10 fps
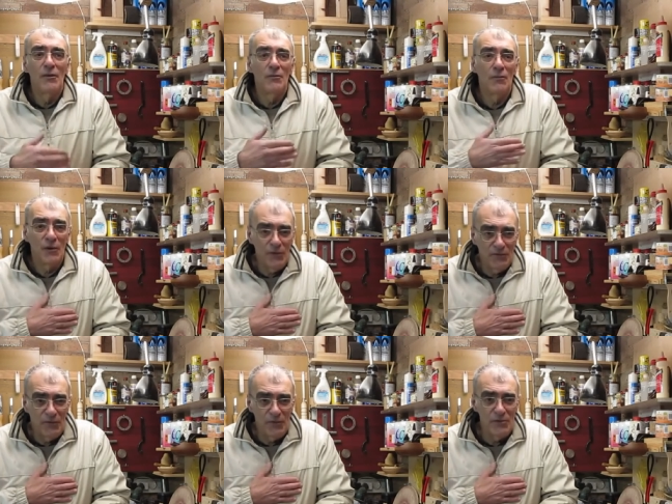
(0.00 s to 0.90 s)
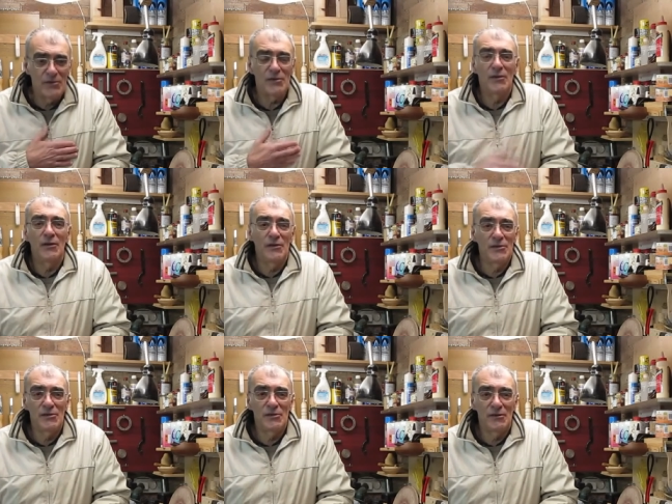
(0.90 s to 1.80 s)
My advice
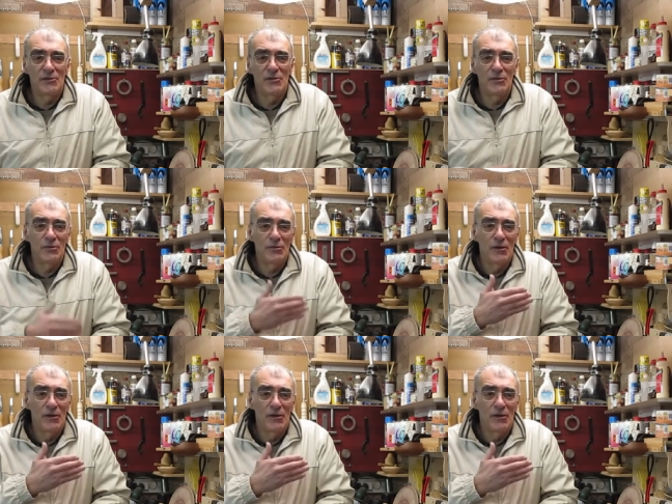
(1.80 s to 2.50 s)
is to